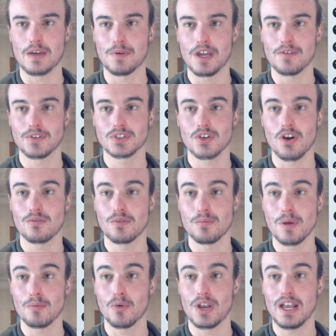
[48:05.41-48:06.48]
And we have also got,
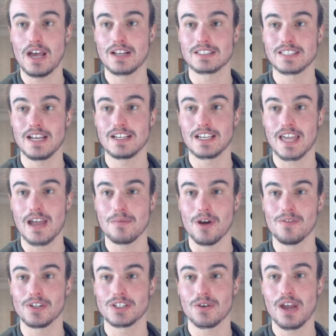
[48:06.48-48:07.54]
remember when Adesanya came
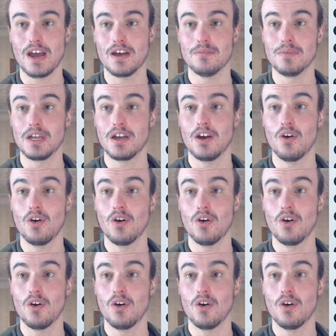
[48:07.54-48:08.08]
over to our,